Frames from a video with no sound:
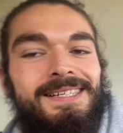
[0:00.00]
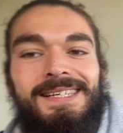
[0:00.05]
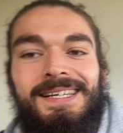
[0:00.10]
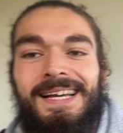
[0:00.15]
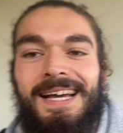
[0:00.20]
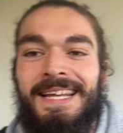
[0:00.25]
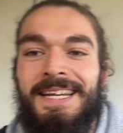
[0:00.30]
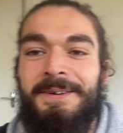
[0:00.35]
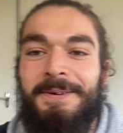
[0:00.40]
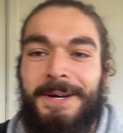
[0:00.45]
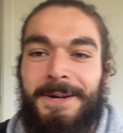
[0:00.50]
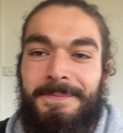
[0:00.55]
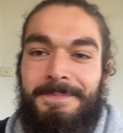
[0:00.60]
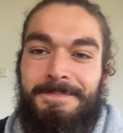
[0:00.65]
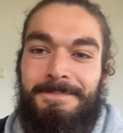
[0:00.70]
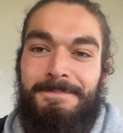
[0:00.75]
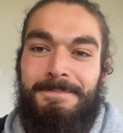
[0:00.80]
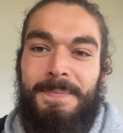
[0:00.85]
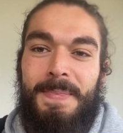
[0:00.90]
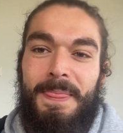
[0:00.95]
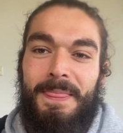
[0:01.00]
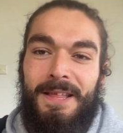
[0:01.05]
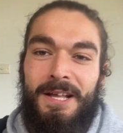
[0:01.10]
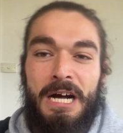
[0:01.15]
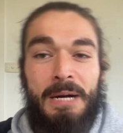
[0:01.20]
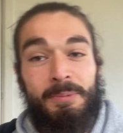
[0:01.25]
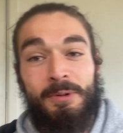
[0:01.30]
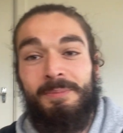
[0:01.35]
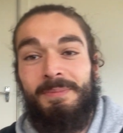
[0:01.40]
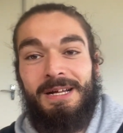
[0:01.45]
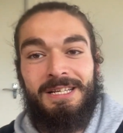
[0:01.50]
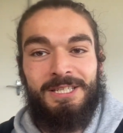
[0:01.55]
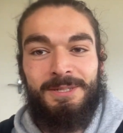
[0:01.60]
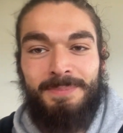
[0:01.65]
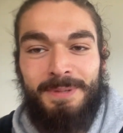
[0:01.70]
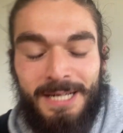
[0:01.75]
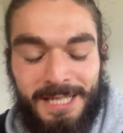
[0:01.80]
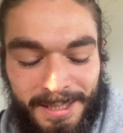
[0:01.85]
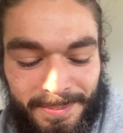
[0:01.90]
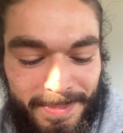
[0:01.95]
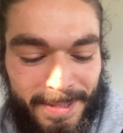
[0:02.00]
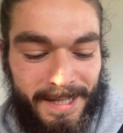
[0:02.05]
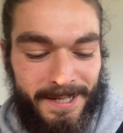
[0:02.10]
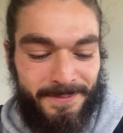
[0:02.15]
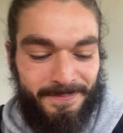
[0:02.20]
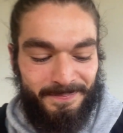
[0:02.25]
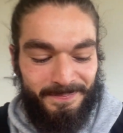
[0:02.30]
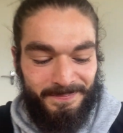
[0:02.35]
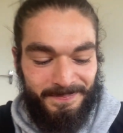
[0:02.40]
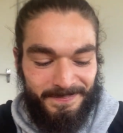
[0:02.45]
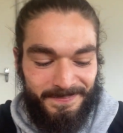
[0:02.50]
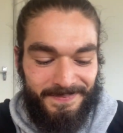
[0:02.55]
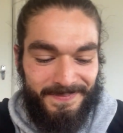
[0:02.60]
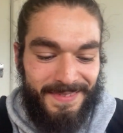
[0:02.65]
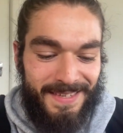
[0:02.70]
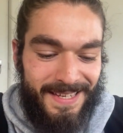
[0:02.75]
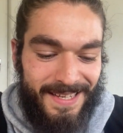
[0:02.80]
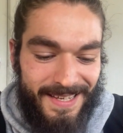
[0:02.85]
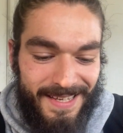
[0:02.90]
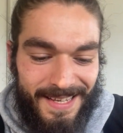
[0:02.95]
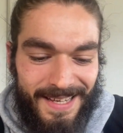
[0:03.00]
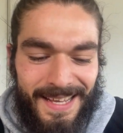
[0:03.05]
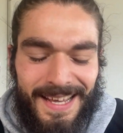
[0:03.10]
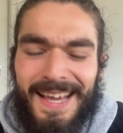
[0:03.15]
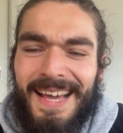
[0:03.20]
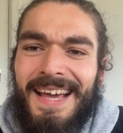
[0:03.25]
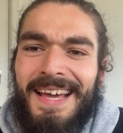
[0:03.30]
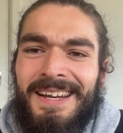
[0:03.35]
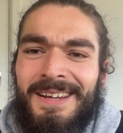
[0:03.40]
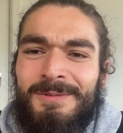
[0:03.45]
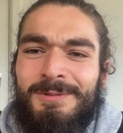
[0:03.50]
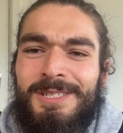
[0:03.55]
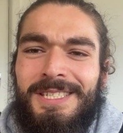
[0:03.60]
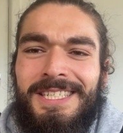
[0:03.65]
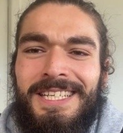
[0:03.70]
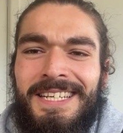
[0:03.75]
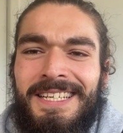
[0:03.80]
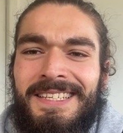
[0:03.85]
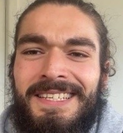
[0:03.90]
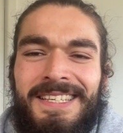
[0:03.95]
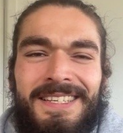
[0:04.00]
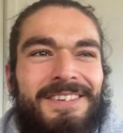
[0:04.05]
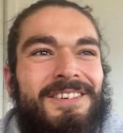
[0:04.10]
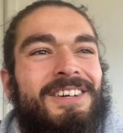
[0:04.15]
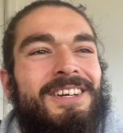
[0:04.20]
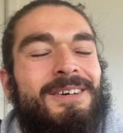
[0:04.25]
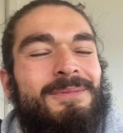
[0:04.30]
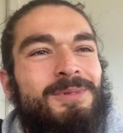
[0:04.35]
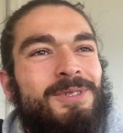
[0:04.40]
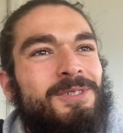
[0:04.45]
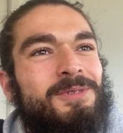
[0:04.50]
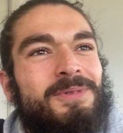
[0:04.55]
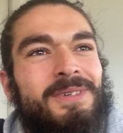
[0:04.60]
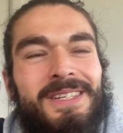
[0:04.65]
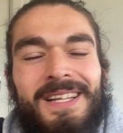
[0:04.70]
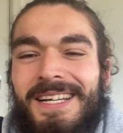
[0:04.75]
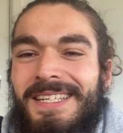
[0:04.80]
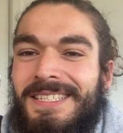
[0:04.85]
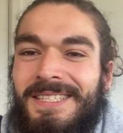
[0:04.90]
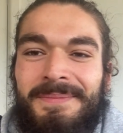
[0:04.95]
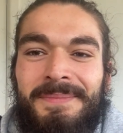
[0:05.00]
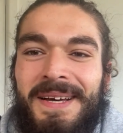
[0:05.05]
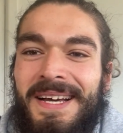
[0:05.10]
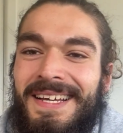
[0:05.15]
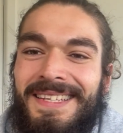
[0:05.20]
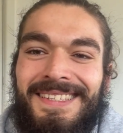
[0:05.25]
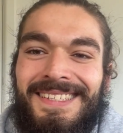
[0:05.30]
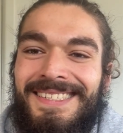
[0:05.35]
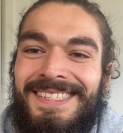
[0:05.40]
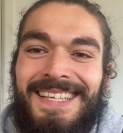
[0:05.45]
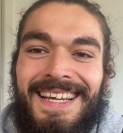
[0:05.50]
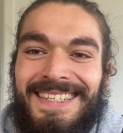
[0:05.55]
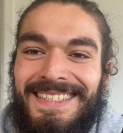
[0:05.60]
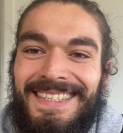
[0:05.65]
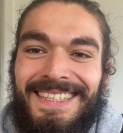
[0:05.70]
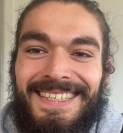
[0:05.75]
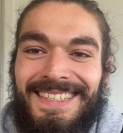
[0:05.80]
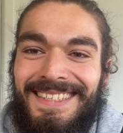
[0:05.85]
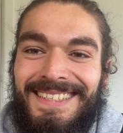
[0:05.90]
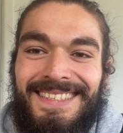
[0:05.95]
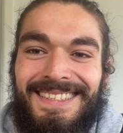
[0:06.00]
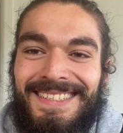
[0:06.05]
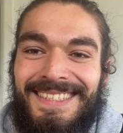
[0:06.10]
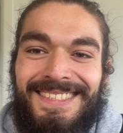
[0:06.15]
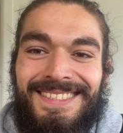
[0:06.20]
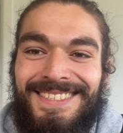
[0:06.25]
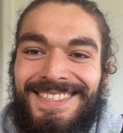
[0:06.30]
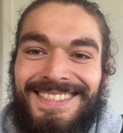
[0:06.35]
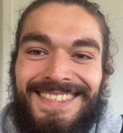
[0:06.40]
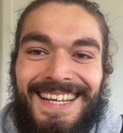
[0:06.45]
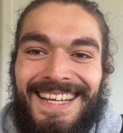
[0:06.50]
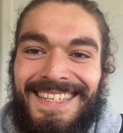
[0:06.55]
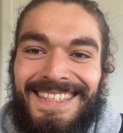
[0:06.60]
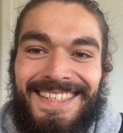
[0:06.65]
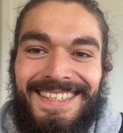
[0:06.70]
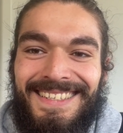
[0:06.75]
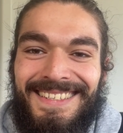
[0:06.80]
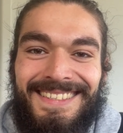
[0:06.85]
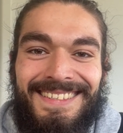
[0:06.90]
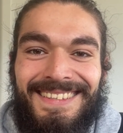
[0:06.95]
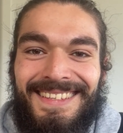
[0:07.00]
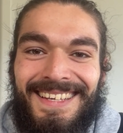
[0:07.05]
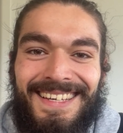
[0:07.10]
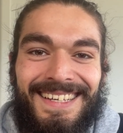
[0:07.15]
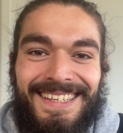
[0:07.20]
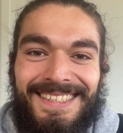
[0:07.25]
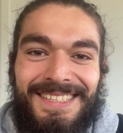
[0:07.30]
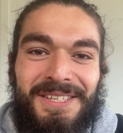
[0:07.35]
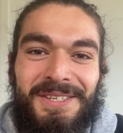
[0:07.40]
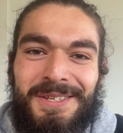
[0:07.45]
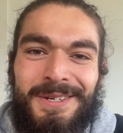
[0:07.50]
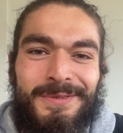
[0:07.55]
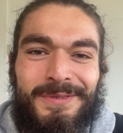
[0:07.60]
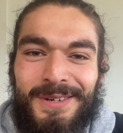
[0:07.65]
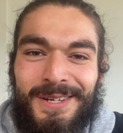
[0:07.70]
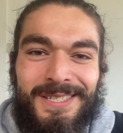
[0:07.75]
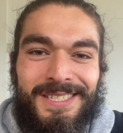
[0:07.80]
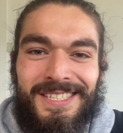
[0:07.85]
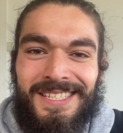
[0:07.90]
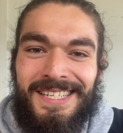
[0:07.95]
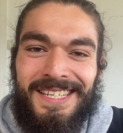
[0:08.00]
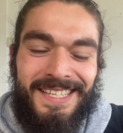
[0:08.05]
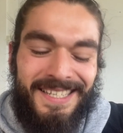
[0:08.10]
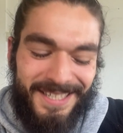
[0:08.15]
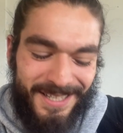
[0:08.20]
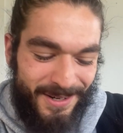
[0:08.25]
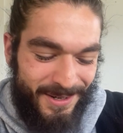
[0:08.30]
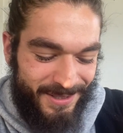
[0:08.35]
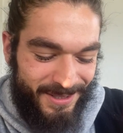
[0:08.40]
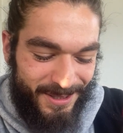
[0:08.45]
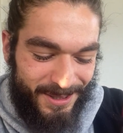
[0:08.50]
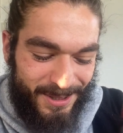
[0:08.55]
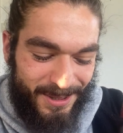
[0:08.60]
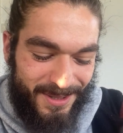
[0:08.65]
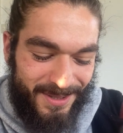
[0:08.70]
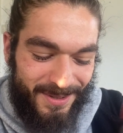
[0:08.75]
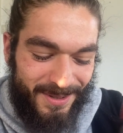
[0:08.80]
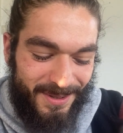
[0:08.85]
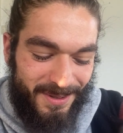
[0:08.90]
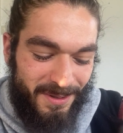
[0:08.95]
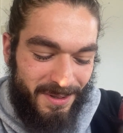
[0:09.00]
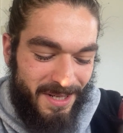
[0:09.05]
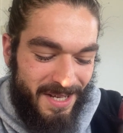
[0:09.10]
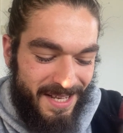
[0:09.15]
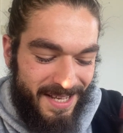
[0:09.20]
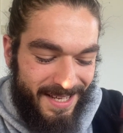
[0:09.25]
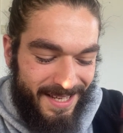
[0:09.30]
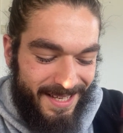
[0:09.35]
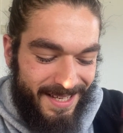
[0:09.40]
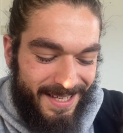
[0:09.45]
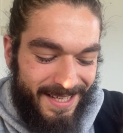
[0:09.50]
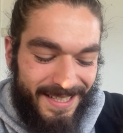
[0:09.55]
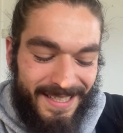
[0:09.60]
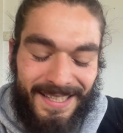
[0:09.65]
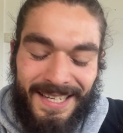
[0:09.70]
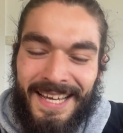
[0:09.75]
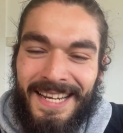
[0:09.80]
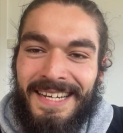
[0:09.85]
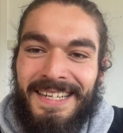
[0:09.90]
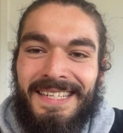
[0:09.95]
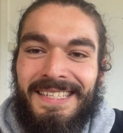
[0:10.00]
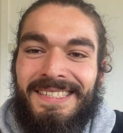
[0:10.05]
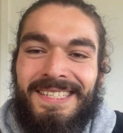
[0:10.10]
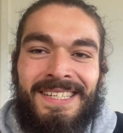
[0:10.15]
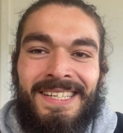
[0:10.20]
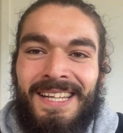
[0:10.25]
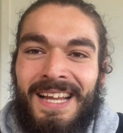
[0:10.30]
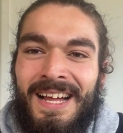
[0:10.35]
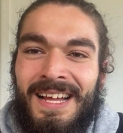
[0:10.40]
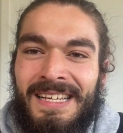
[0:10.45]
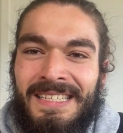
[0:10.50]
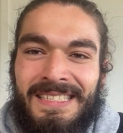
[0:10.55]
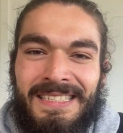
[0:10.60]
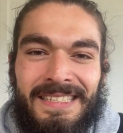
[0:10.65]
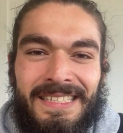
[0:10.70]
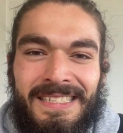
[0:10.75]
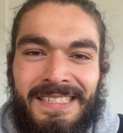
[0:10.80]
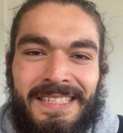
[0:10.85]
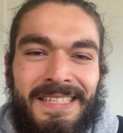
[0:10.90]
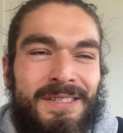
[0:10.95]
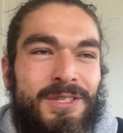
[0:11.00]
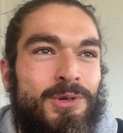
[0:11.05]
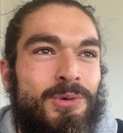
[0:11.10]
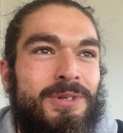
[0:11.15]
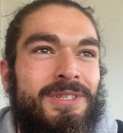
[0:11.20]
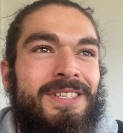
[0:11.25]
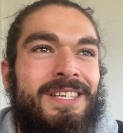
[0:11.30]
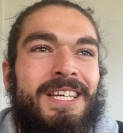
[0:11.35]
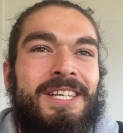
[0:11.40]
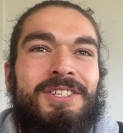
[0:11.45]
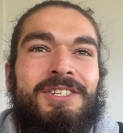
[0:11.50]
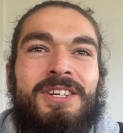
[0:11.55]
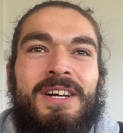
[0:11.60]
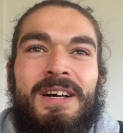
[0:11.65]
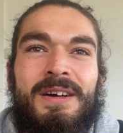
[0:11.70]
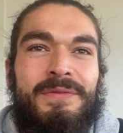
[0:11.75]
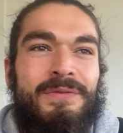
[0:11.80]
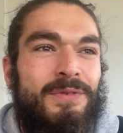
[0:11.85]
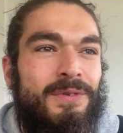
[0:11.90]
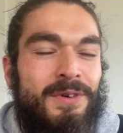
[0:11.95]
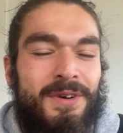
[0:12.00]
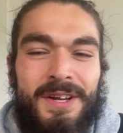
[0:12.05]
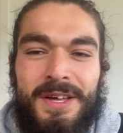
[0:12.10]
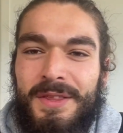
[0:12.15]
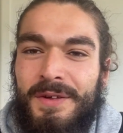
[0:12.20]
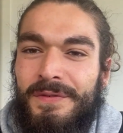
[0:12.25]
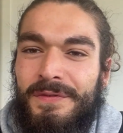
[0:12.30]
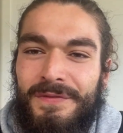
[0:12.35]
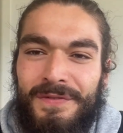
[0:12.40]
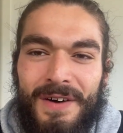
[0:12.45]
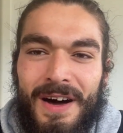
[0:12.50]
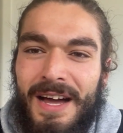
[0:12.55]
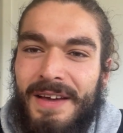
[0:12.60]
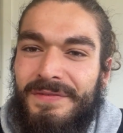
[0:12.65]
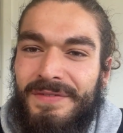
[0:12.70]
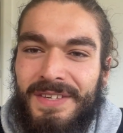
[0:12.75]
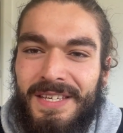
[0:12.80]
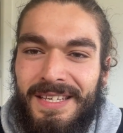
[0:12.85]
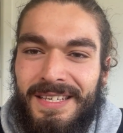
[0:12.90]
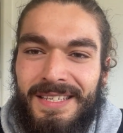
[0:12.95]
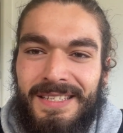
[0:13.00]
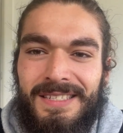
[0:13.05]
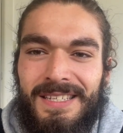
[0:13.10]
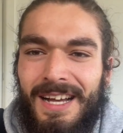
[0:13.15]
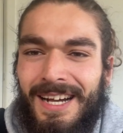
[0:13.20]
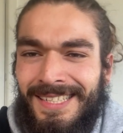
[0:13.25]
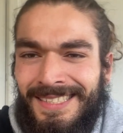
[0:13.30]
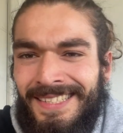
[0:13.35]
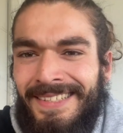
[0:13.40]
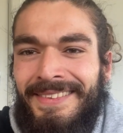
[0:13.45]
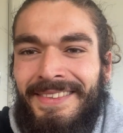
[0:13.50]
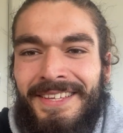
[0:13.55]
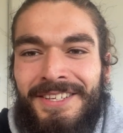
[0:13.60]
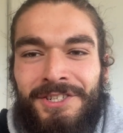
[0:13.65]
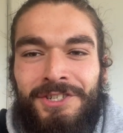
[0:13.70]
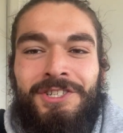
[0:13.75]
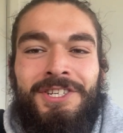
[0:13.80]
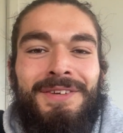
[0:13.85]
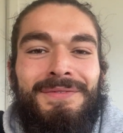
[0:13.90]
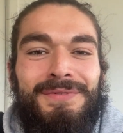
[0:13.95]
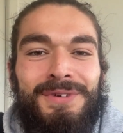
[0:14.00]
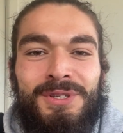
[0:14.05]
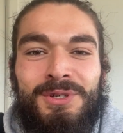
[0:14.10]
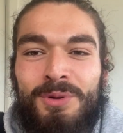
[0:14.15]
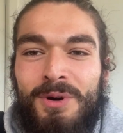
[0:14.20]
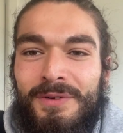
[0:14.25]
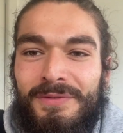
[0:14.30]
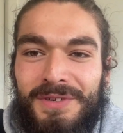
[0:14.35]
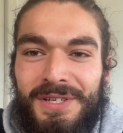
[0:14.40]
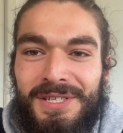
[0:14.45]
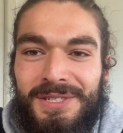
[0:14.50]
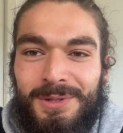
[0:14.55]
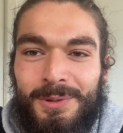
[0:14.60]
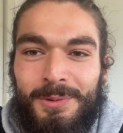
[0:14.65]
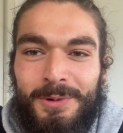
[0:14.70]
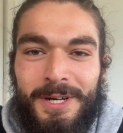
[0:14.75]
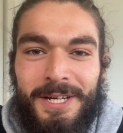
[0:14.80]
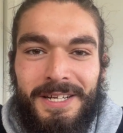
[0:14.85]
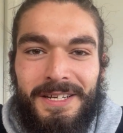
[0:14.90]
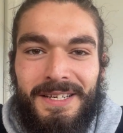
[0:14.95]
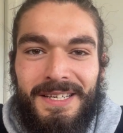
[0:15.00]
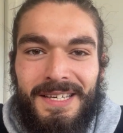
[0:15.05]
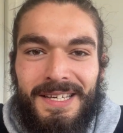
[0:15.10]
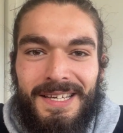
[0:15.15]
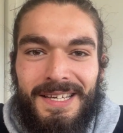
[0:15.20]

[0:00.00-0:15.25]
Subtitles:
Anyway, a couple months pass by. And I'm sitting here and I'm just realizing, man, this ain't it. This just ain't it. Like university, going to school, getting into class, listening to a teacher for another 5 years. I did this shit for 12 years already.